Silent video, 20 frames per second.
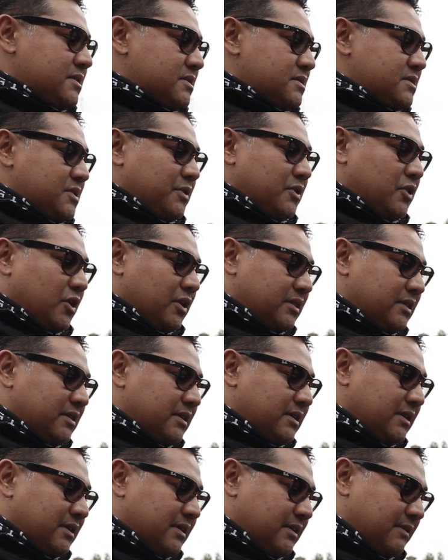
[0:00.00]
So we got
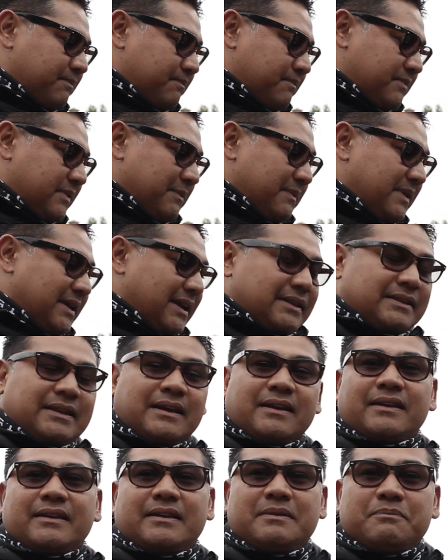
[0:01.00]
the
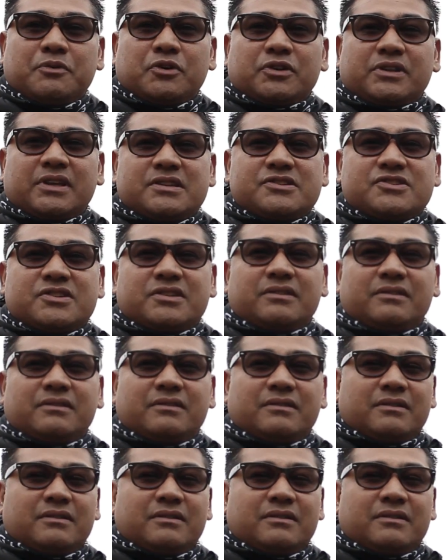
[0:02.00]
Miata import engine.